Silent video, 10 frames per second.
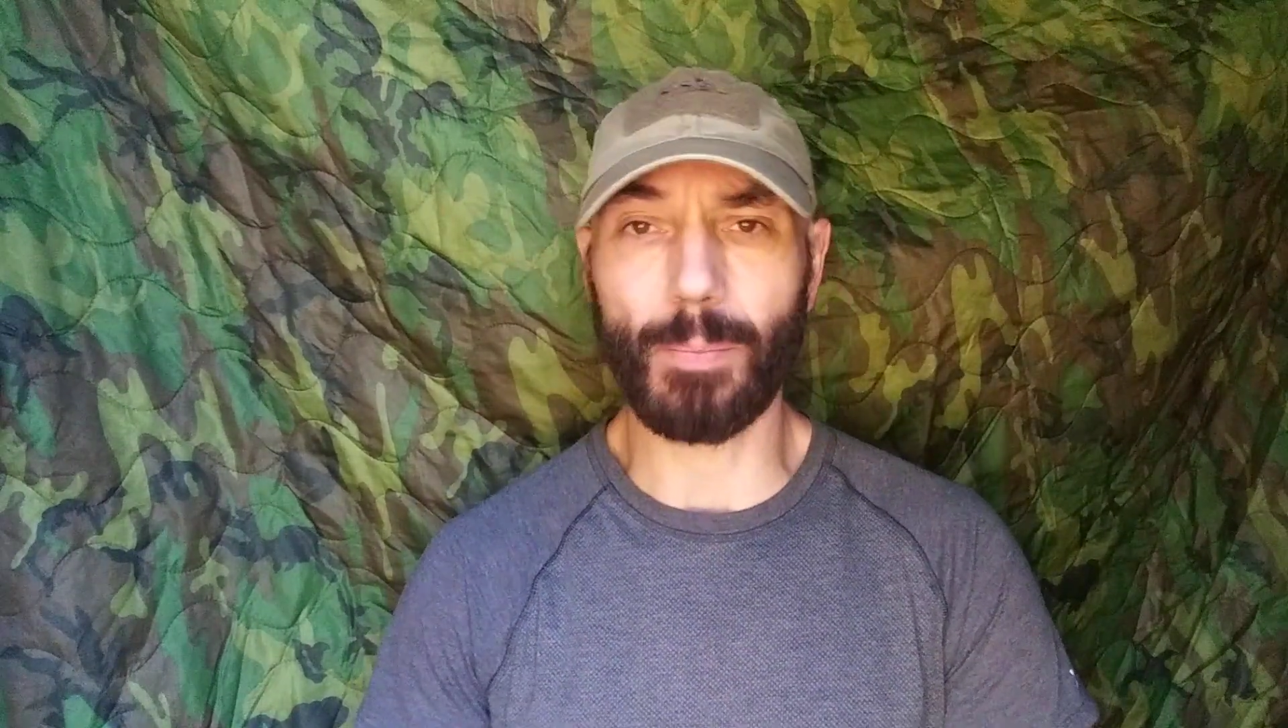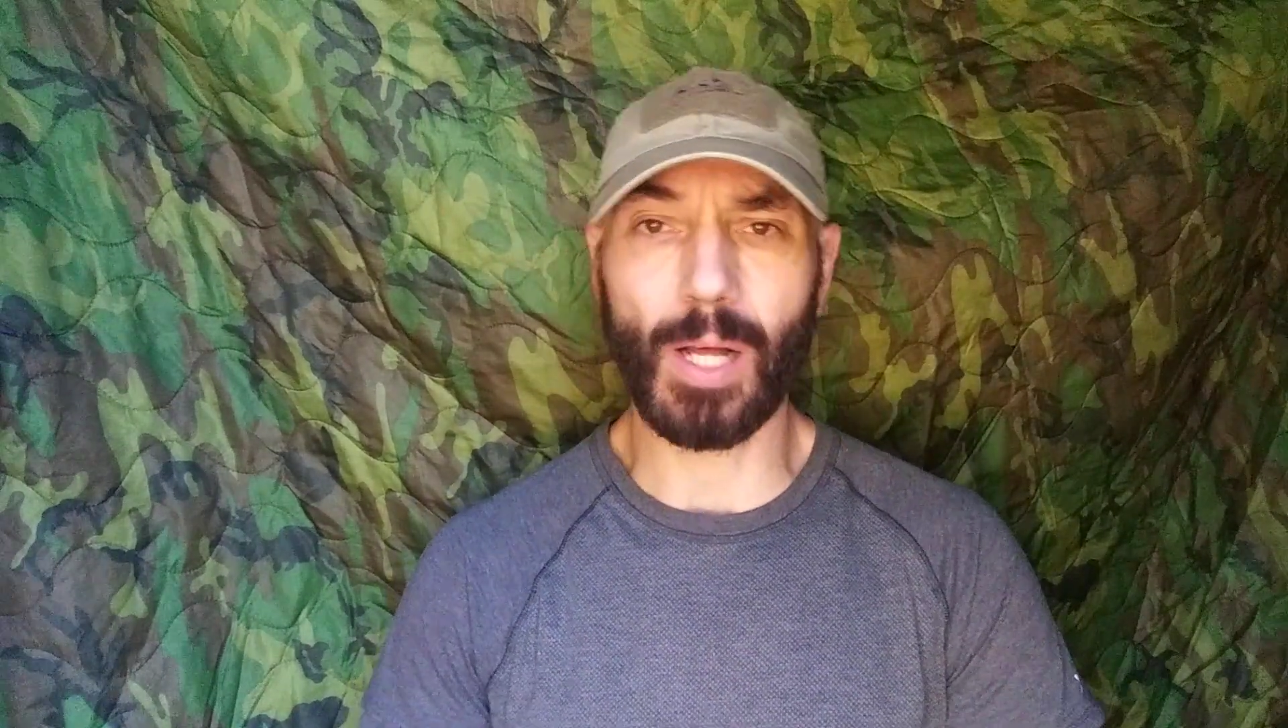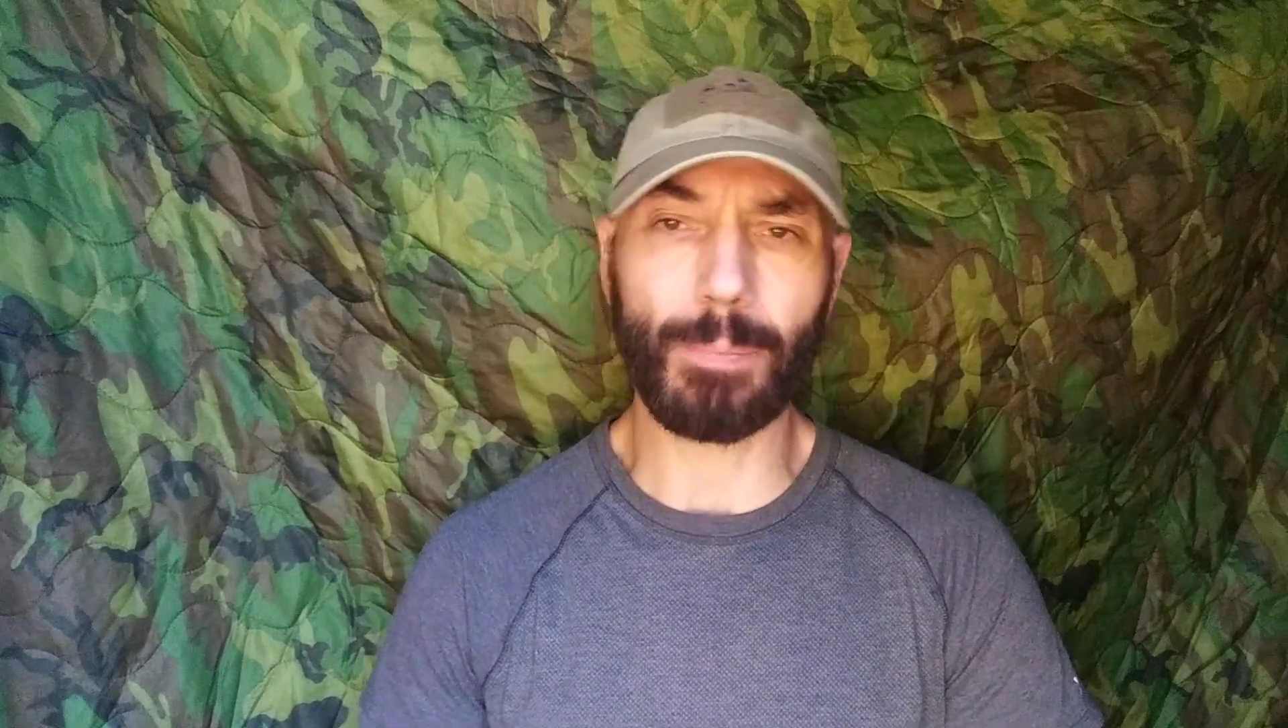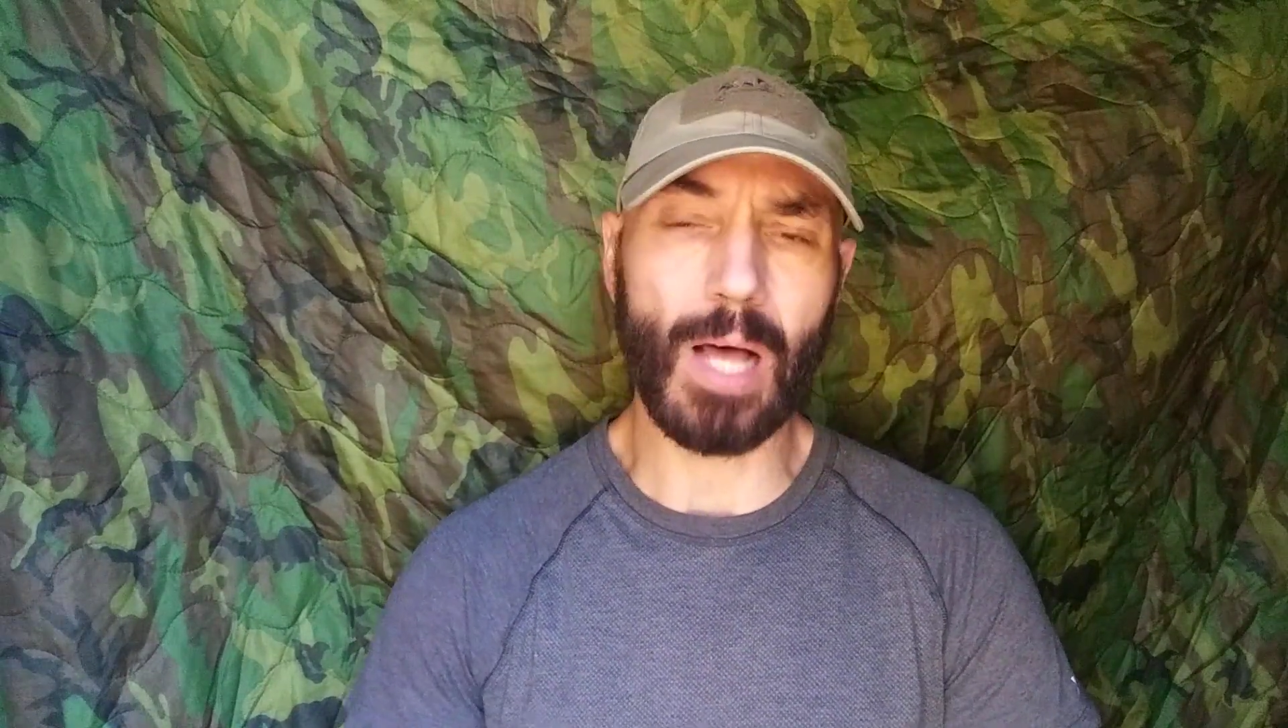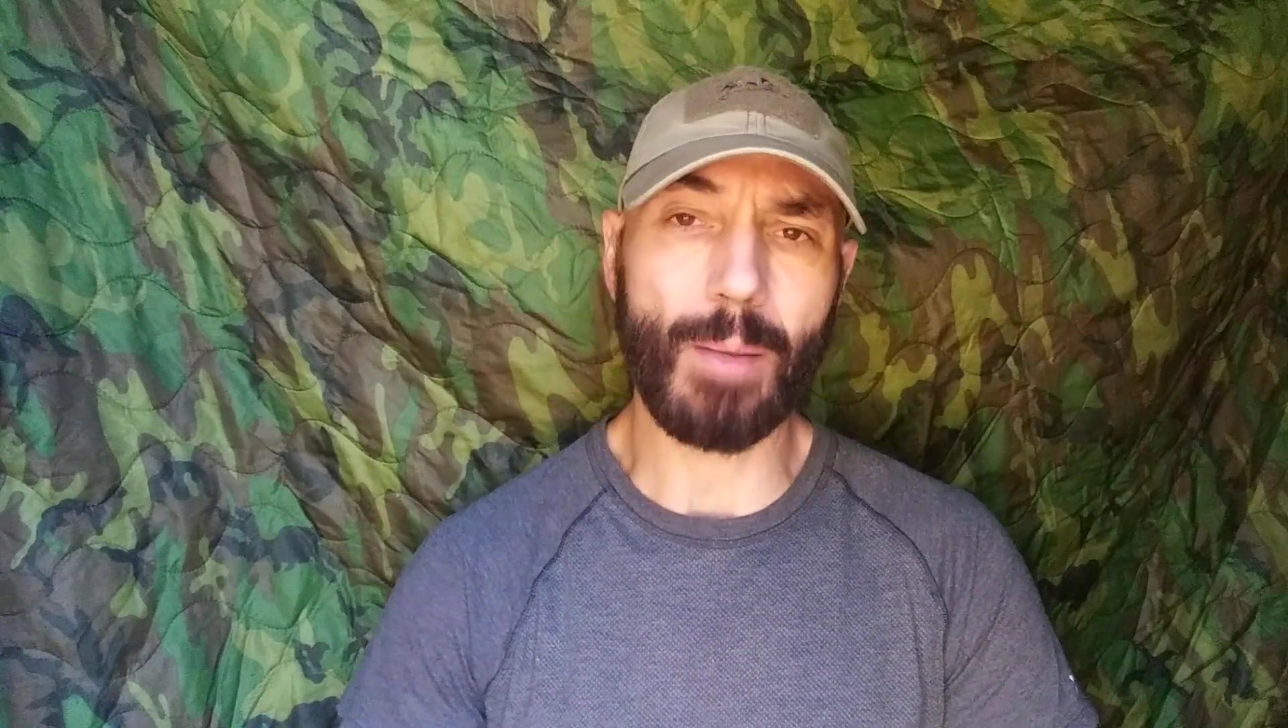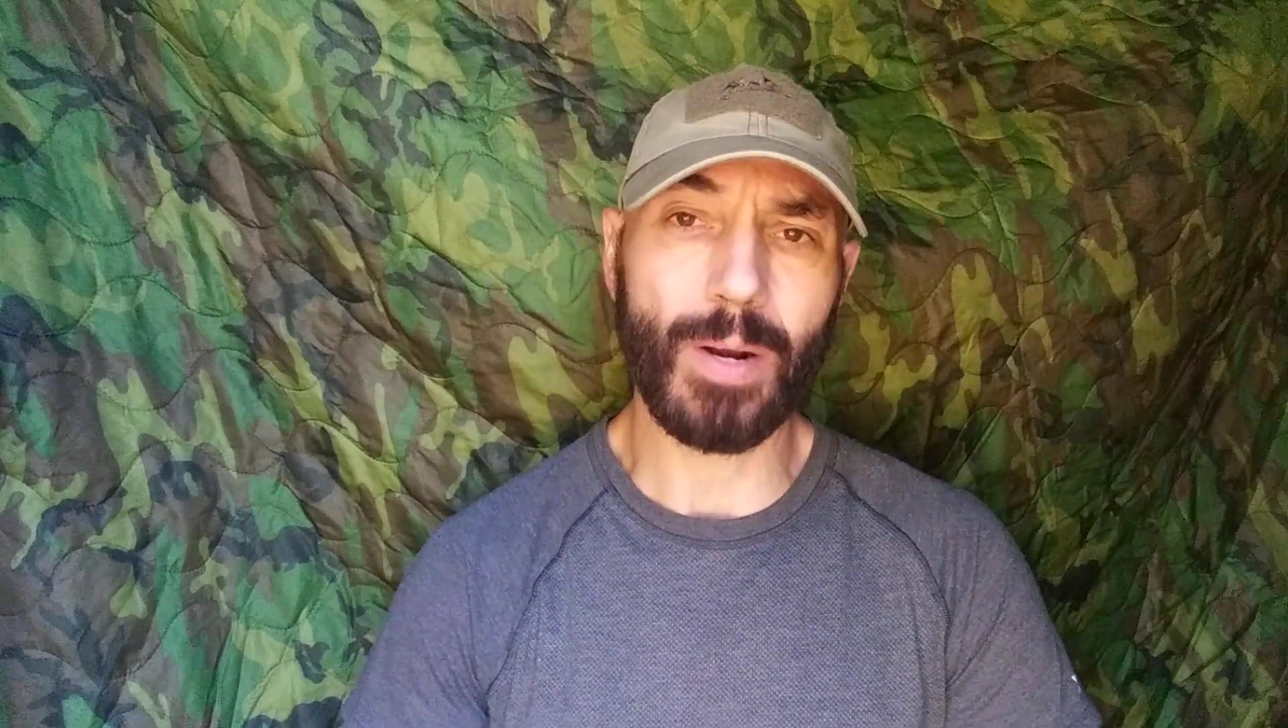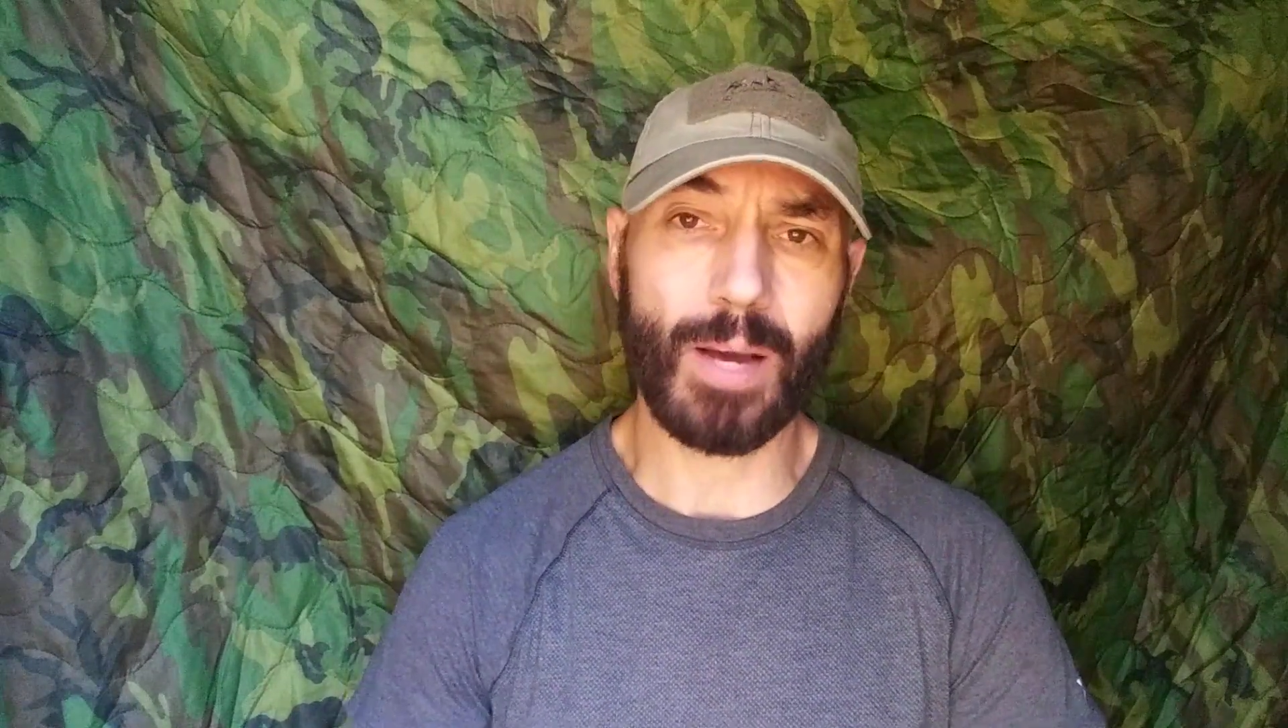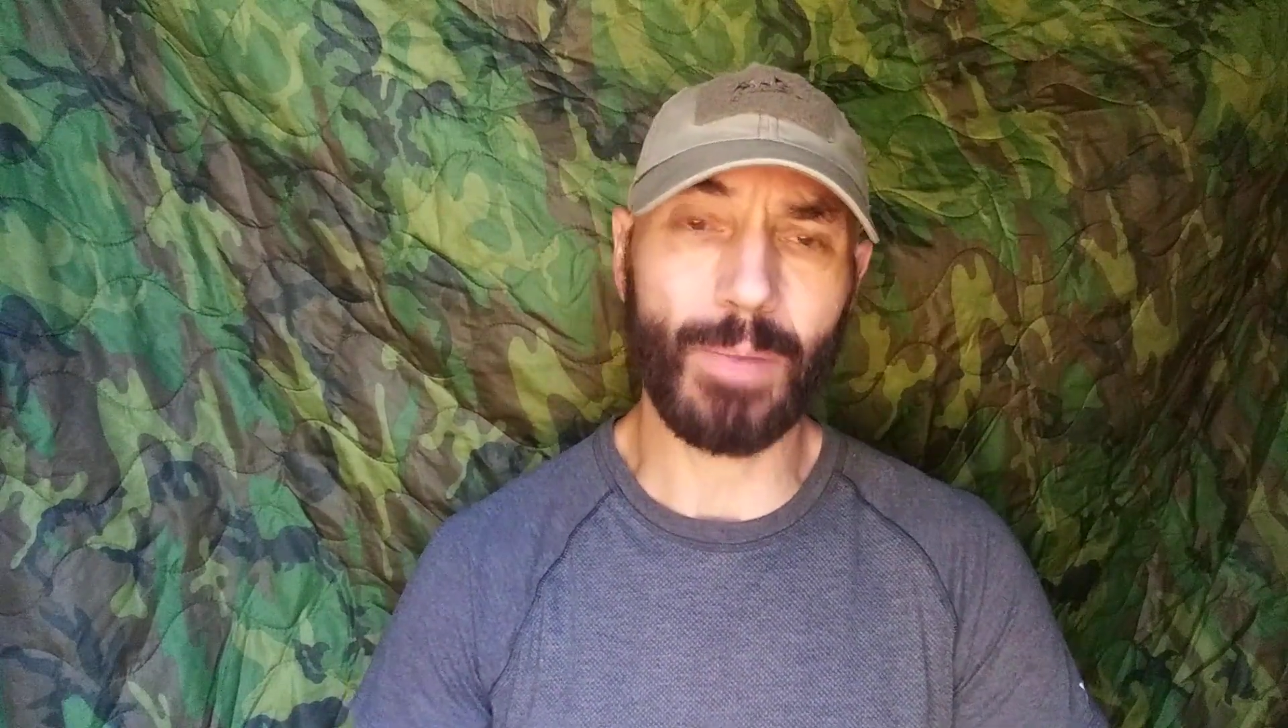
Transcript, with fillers: blah, blah, but I'm